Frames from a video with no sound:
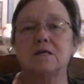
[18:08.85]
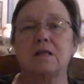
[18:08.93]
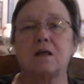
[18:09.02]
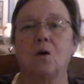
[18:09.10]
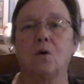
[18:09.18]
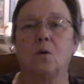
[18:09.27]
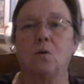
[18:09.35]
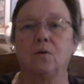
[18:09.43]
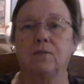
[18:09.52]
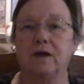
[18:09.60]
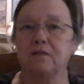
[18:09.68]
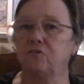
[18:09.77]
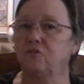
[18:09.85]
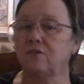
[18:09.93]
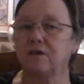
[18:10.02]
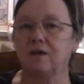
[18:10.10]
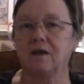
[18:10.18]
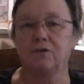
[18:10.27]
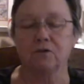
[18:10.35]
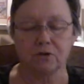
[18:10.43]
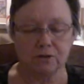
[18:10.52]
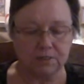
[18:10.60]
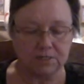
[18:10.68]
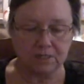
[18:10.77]
So that's just another
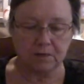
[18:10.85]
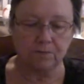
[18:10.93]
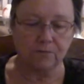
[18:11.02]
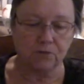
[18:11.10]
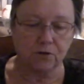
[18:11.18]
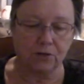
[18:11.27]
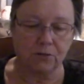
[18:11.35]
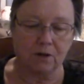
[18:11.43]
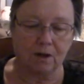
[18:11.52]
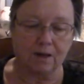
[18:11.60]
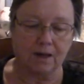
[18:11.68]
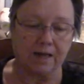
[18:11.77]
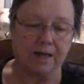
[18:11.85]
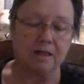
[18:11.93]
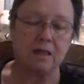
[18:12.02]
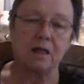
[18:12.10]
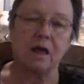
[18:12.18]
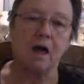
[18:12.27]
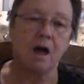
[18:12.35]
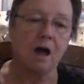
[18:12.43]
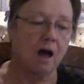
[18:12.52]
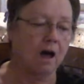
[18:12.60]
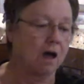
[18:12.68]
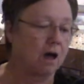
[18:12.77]
good tip for you guys.
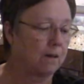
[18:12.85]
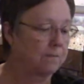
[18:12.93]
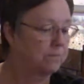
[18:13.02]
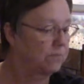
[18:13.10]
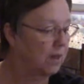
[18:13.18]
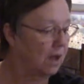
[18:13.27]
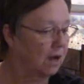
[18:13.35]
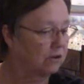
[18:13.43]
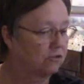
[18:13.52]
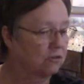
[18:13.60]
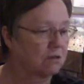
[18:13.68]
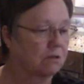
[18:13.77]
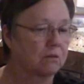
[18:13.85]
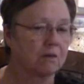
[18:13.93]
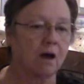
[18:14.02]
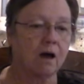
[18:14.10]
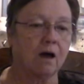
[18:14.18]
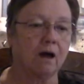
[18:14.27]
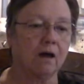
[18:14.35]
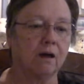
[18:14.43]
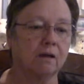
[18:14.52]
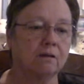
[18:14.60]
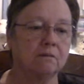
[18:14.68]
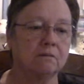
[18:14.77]
I just
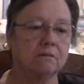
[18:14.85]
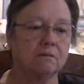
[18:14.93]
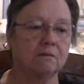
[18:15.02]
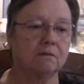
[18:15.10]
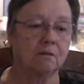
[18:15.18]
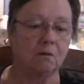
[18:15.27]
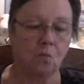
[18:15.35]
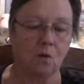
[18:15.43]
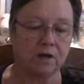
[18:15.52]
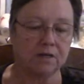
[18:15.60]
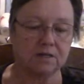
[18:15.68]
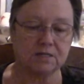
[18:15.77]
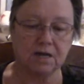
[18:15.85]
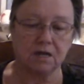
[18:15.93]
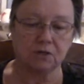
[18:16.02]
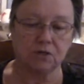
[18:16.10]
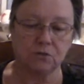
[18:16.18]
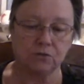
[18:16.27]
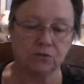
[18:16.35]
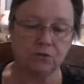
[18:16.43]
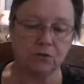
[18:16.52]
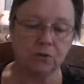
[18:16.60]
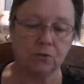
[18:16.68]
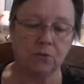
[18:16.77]
wanted to tell you
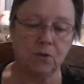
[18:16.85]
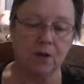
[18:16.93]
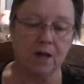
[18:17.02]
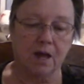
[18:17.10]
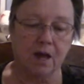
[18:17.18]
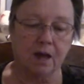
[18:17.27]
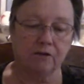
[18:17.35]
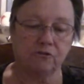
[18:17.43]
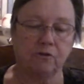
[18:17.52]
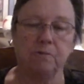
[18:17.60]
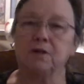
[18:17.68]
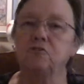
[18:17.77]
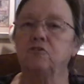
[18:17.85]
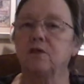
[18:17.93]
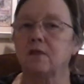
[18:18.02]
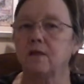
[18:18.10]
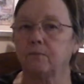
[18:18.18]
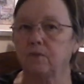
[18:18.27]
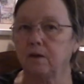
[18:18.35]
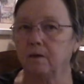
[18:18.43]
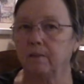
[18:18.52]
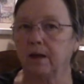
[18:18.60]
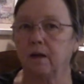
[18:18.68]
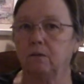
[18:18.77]
too, she mentioned something
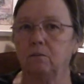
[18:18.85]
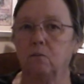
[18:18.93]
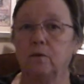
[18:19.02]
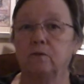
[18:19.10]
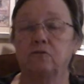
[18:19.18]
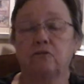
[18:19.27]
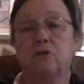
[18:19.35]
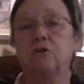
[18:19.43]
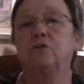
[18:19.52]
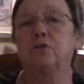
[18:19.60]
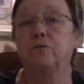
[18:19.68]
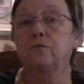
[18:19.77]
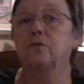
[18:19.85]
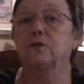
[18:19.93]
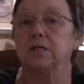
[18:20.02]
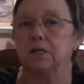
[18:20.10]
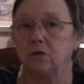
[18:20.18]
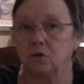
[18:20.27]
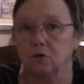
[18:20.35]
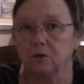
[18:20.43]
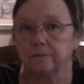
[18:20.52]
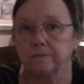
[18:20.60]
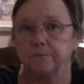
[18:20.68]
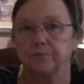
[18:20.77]
about what you could do for
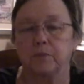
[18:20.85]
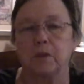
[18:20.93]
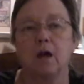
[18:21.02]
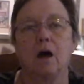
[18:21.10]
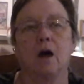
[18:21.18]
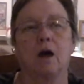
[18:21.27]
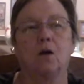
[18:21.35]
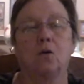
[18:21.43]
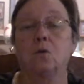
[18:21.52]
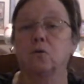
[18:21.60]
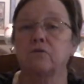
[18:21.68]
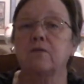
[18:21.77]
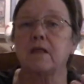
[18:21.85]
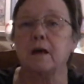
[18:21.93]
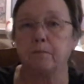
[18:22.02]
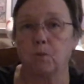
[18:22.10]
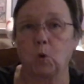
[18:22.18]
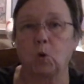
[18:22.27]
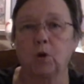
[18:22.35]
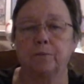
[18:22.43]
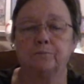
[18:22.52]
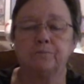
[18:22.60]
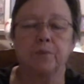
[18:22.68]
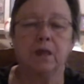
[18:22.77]
dinner or supper.
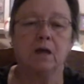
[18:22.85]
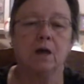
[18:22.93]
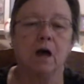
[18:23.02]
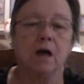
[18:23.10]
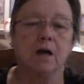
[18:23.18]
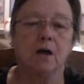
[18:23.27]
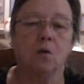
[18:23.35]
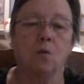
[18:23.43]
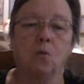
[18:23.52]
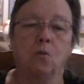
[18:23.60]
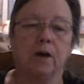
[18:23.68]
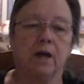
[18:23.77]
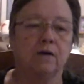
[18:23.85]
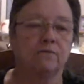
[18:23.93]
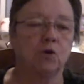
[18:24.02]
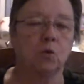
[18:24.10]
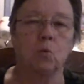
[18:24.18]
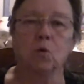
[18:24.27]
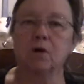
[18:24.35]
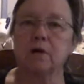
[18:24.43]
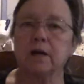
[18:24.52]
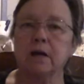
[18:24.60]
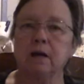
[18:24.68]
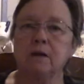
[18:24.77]
Well, if you're
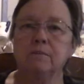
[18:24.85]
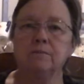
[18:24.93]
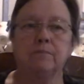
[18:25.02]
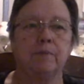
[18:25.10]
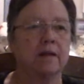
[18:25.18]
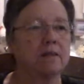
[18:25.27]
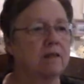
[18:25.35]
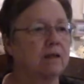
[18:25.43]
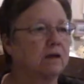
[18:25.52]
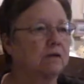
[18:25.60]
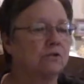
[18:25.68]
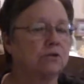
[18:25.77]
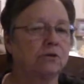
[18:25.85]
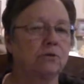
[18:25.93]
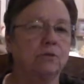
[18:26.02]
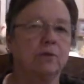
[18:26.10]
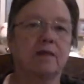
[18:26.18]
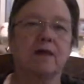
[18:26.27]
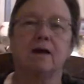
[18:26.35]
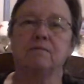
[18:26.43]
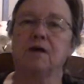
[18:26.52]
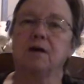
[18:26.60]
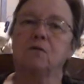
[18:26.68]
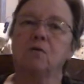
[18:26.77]
working, best thing to do is
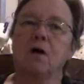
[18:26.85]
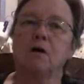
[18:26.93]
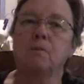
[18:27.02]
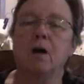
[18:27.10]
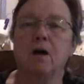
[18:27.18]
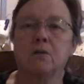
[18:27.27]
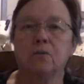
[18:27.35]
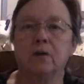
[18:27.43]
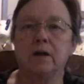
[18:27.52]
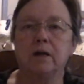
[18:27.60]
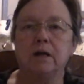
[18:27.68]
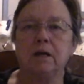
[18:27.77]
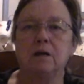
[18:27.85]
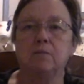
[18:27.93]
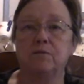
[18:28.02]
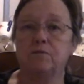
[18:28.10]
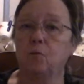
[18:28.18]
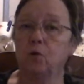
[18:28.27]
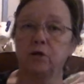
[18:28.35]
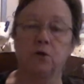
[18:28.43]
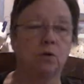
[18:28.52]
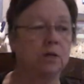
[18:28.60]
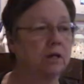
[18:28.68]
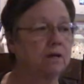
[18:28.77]
have that crock pot ready before
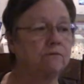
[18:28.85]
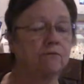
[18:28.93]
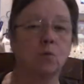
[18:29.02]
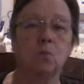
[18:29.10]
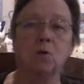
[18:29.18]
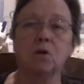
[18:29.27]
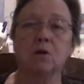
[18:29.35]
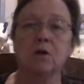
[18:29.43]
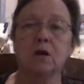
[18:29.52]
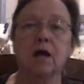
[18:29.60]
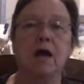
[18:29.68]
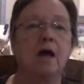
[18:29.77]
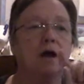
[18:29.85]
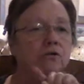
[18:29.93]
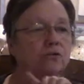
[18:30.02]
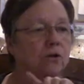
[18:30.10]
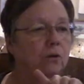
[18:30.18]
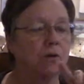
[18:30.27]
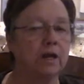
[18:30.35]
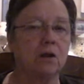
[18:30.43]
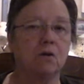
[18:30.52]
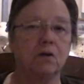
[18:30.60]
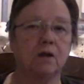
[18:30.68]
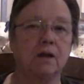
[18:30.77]
you leave for work. Turn it
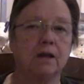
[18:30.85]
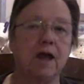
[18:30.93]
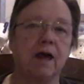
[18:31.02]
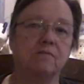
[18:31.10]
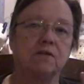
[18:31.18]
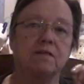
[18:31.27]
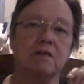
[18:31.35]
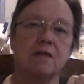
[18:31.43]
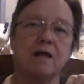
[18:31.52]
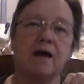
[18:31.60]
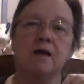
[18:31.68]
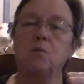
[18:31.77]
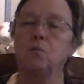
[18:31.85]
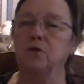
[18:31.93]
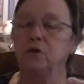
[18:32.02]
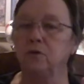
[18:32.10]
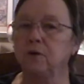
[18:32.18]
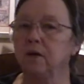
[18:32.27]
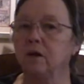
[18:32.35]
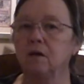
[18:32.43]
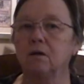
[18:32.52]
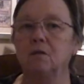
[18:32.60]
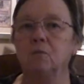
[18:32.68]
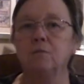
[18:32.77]
on, have it set. When you get
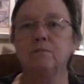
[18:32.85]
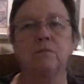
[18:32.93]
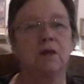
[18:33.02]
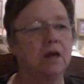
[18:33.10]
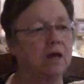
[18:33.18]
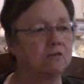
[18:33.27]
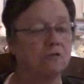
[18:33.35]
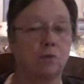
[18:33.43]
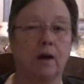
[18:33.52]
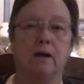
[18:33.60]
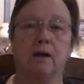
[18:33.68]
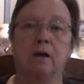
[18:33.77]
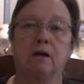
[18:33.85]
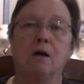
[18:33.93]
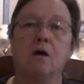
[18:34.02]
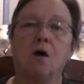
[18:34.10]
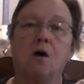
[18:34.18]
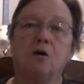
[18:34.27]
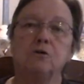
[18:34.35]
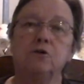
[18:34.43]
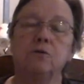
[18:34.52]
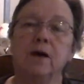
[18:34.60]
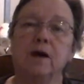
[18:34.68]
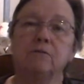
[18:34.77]
home, it's ready. All
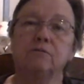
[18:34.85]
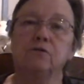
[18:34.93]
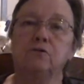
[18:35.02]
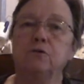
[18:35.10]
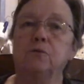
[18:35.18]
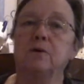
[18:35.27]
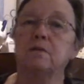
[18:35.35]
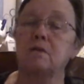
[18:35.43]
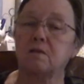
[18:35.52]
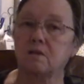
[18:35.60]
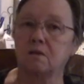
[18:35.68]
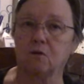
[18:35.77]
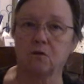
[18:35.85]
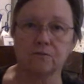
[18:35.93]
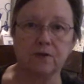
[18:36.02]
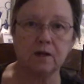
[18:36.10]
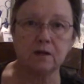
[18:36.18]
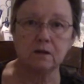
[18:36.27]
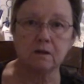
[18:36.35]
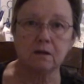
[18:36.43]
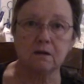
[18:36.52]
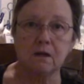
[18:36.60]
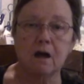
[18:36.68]
you have to do is serve it.